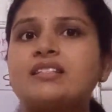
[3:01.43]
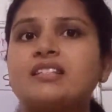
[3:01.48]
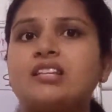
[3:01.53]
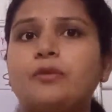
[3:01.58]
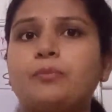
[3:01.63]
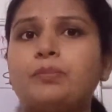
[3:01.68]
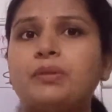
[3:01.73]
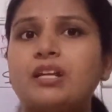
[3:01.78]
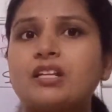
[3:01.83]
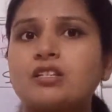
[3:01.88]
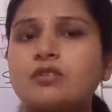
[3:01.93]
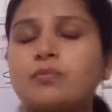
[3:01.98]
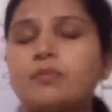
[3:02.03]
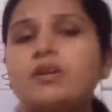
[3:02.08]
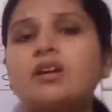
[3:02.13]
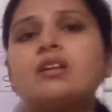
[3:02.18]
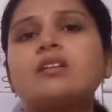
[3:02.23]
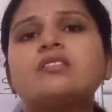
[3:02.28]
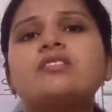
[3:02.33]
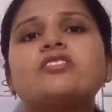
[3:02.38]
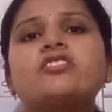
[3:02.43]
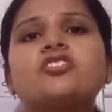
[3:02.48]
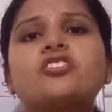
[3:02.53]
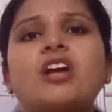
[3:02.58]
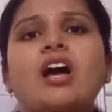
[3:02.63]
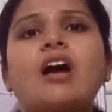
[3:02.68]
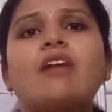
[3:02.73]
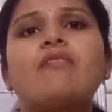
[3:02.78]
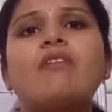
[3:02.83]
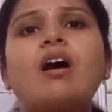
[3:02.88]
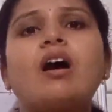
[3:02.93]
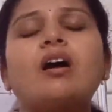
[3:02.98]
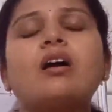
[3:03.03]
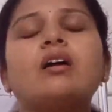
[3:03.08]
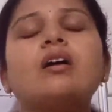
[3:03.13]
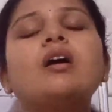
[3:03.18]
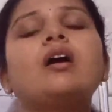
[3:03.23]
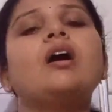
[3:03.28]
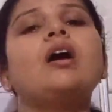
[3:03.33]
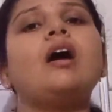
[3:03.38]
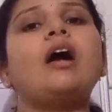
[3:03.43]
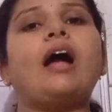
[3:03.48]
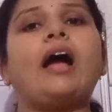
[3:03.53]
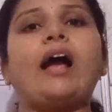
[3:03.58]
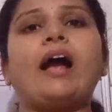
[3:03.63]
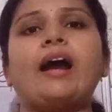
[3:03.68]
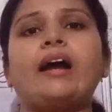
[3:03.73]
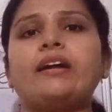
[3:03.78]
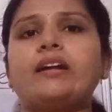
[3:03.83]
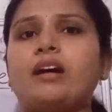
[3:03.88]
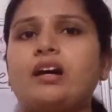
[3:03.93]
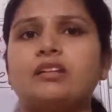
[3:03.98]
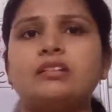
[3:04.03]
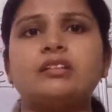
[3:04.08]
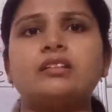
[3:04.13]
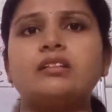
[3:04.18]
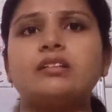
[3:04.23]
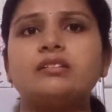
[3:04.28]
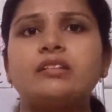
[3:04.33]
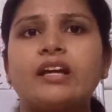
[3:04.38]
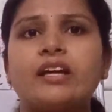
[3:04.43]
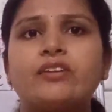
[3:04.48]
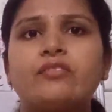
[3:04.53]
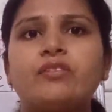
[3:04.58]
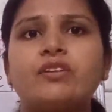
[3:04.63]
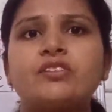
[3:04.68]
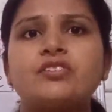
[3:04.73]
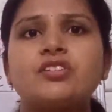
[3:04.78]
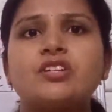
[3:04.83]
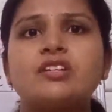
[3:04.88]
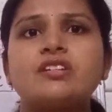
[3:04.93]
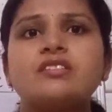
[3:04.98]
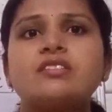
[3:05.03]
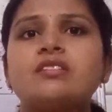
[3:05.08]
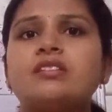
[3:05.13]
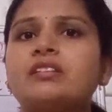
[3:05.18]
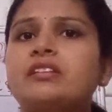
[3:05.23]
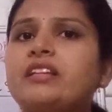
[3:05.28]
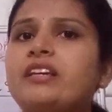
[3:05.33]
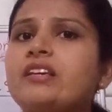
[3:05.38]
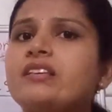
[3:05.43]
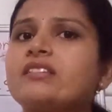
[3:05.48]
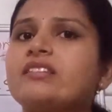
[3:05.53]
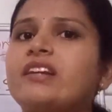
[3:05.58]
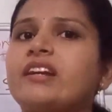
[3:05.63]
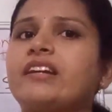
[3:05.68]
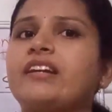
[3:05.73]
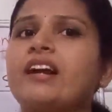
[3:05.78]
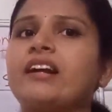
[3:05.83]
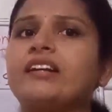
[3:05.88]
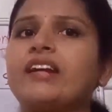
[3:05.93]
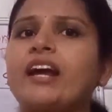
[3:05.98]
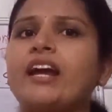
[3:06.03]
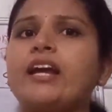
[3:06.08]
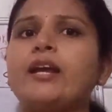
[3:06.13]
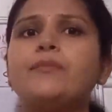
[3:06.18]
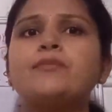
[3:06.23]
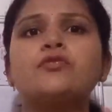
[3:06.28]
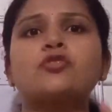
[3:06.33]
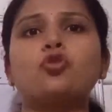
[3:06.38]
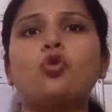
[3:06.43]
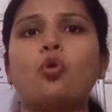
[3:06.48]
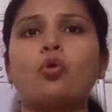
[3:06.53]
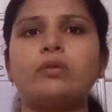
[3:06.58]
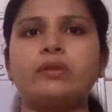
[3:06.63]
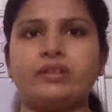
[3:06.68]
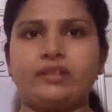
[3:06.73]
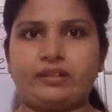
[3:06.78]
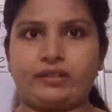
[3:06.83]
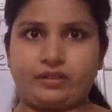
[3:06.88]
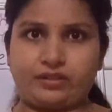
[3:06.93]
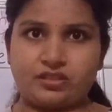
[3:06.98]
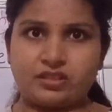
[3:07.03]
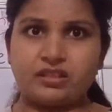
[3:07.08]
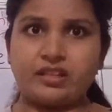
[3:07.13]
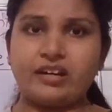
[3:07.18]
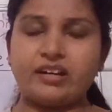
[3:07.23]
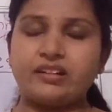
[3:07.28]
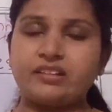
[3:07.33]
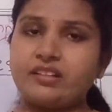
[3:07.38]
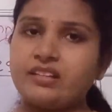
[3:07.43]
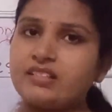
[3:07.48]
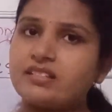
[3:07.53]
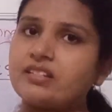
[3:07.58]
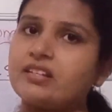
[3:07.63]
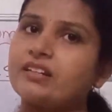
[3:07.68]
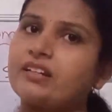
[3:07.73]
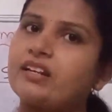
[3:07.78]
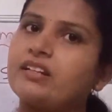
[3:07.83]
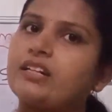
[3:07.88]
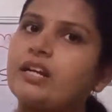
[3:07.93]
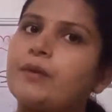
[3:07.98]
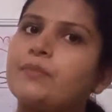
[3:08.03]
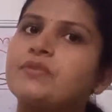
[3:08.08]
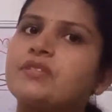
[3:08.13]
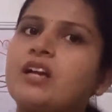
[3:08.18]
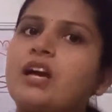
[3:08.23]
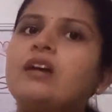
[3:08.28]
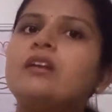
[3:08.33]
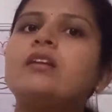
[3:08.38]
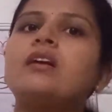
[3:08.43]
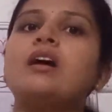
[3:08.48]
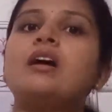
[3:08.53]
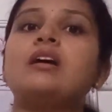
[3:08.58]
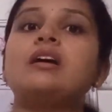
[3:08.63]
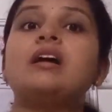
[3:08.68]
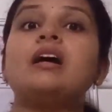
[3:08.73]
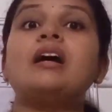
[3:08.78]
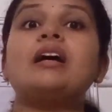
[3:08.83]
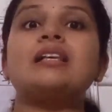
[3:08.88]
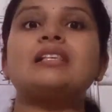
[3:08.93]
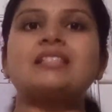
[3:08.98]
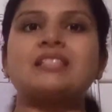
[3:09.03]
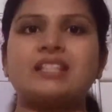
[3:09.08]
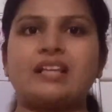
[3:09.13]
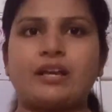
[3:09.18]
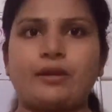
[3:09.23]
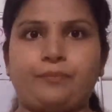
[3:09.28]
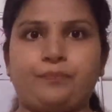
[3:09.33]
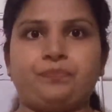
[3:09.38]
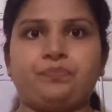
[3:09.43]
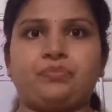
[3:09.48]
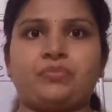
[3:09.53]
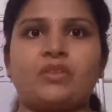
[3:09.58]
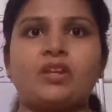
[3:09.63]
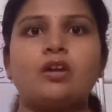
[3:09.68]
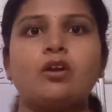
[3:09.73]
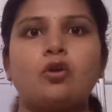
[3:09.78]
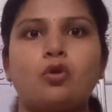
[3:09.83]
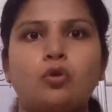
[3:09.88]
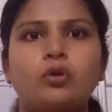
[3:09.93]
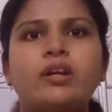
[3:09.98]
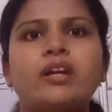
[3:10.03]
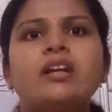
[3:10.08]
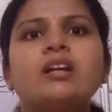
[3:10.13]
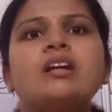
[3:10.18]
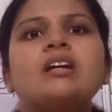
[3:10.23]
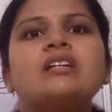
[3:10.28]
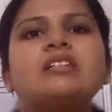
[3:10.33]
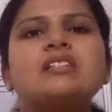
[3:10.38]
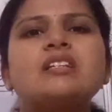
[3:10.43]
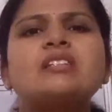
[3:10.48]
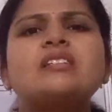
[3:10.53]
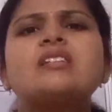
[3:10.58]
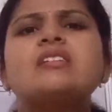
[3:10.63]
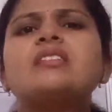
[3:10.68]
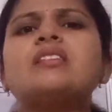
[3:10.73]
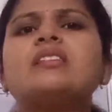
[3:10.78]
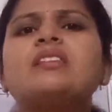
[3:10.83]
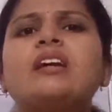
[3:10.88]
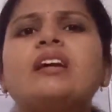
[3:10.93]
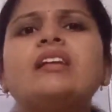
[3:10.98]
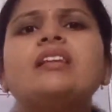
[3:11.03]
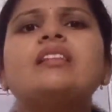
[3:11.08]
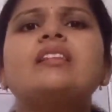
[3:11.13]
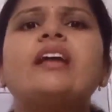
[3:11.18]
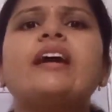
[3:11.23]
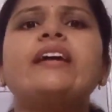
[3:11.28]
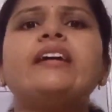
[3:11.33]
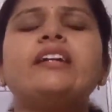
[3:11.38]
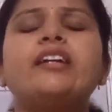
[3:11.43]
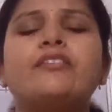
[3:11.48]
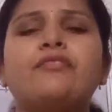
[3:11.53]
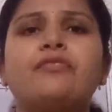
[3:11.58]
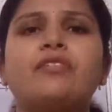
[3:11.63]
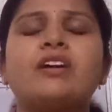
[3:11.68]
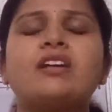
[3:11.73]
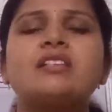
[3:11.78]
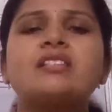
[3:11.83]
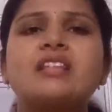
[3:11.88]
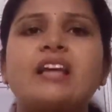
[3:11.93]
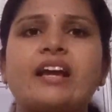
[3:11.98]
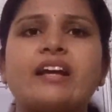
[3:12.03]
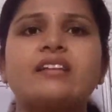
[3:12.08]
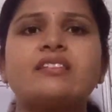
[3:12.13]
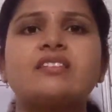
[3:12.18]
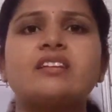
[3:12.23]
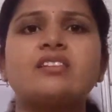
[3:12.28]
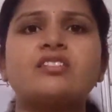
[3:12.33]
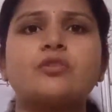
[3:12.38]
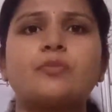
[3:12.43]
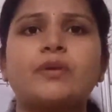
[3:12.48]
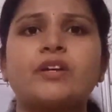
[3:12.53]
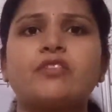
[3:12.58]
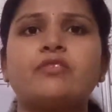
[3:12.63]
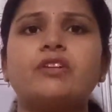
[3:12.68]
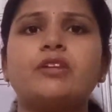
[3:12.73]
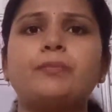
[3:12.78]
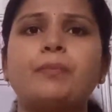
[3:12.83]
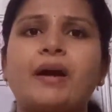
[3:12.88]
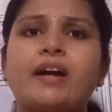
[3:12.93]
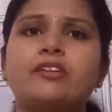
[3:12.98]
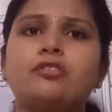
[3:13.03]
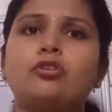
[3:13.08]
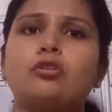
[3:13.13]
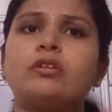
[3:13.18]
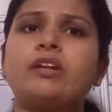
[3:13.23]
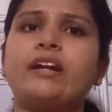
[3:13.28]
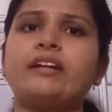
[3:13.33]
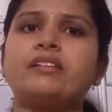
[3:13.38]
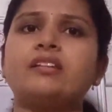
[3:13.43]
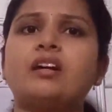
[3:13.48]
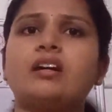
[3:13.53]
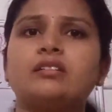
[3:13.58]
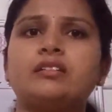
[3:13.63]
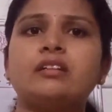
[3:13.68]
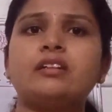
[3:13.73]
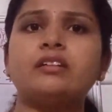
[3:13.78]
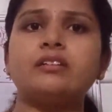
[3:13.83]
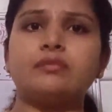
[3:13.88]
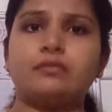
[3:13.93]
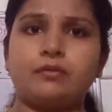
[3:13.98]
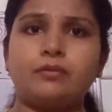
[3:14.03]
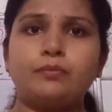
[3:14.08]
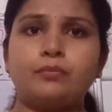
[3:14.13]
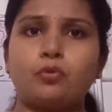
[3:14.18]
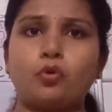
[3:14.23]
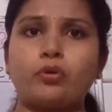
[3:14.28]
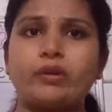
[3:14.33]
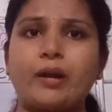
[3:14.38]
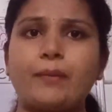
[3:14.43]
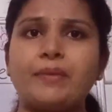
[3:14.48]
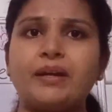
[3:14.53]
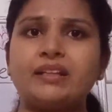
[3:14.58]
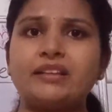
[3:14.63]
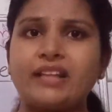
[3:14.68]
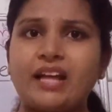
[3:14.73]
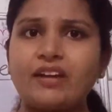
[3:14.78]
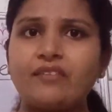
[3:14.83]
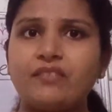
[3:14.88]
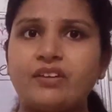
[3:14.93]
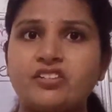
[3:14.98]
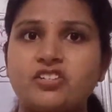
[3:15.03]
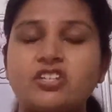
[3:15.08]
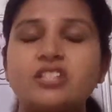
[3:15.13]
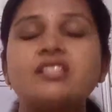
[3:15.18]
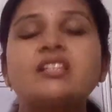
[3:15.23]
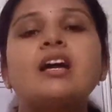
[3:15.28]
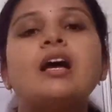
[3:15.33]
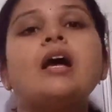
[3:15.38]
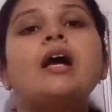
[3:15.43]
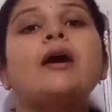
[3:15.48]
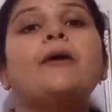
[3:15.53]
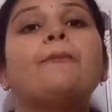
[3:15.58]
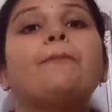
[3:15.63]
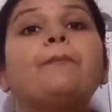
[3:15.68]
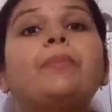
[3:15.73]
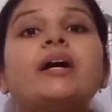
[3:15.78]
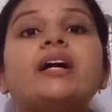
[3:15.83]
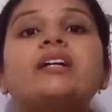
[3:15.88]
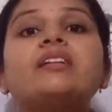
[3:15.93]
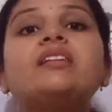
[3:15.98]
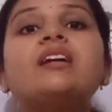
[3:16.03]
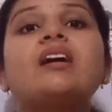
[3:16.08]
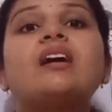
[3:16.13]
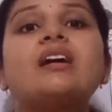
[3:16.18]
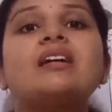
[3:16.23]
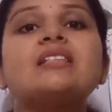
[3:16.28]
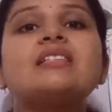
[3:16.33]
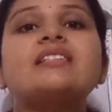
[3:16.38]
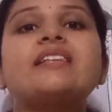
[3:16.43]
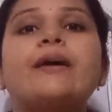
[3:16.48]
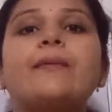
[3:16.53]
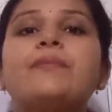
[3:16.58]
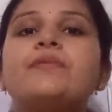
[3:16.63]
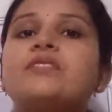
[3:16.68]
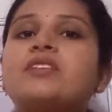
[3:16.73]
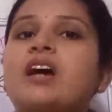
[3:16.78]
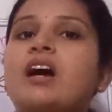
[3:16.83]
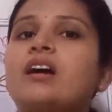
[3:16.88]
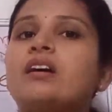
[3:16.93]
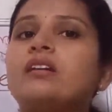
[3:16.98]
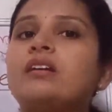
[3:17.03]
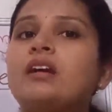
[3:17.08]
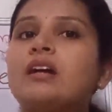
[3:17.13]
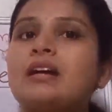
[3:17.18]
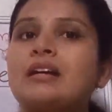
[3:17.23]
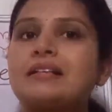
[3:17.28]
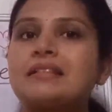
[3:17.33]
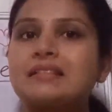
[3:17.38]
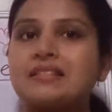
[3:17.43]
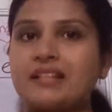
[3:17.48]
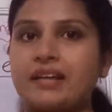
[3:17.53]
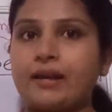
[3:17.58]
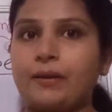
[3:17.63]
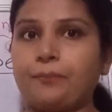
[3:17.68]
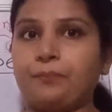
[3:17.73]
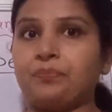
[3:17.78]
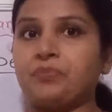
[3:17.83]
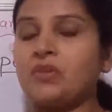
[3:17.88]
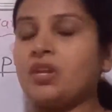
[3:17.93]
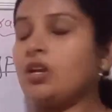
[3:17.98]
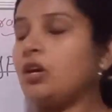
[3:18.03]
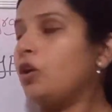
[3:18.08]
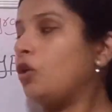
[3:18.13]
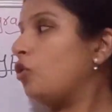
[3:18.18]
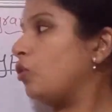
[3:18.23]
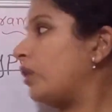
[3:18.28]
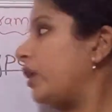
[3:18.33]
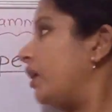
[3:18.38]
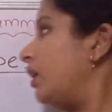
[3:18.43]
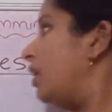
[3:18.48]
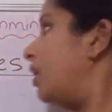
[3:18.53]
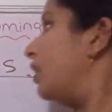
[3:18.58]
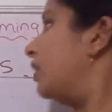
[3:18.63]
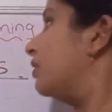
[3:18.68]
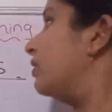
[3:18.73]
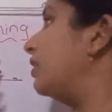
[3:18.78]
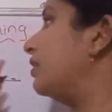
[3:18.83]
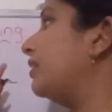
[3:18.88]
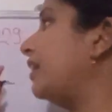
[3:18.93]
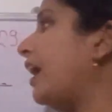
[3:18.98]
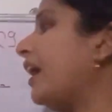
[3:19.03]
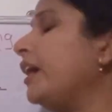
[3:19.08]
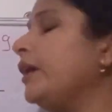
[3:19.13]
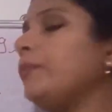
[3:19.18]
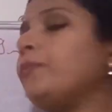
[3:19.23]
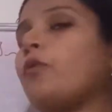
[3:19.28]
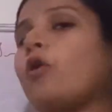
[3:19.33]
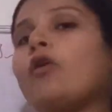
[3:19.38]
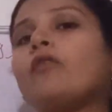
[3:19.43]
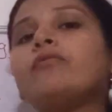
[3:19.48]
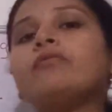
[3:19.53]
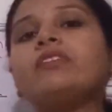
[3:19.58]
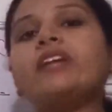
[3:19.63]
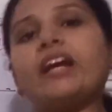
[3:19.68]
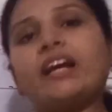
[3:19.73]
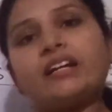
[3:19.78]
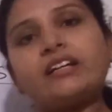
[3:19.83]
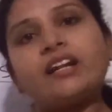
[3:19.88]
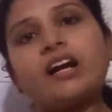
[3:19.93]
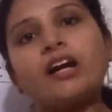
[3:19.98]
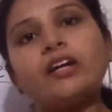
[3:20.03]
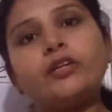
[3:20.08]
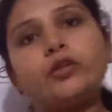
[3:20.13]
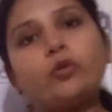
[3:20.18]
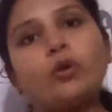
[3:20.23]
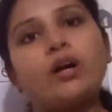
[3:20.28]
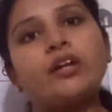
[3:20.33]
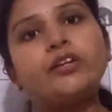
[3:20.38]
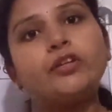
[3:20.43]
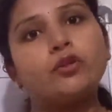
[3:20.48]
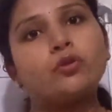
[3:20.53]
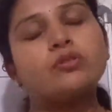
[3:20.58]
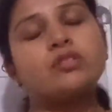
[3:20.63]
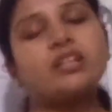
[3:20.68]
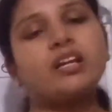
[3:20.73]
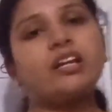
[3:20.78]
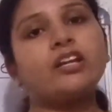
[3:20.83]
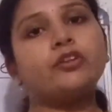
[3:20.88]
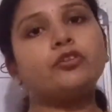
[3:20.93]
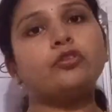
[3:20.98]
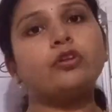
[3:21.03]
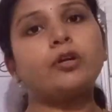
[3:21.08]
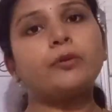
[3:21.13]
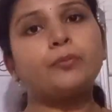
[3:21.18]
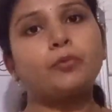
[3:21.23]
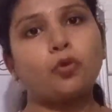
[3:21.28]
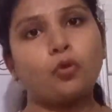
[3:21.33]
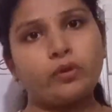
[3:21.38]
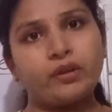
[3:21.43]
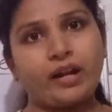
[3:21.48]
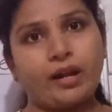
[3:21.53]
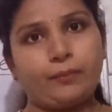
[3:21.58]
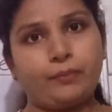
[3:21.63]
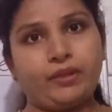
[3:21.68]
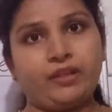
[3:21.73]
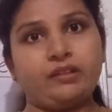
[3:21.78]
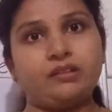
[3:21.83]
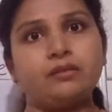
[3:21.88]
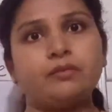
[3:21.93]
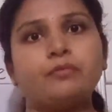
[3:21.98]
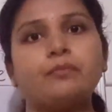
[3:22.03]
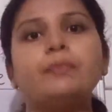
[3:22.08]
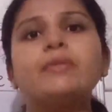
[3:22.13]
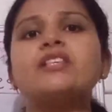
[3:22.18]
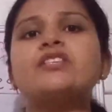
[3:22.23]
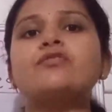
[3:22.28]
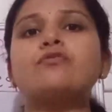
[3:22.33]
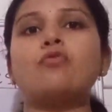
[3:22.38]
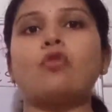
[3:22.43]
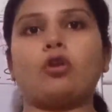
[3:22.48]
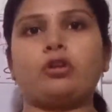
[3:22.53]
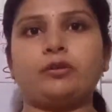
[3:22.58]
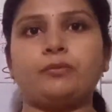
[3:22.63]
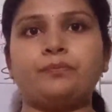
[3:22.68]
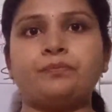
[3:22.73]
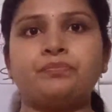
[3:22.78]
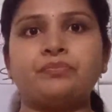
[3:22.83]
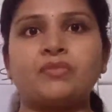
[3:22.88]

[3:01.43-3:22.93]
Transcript: C++, Java and another languages. These data types correlates. These data types are same. Okay, just a thin line difference exists between Python and the other programming languages, but the concepts are same. Okay, the type of data you are using in your programming means what?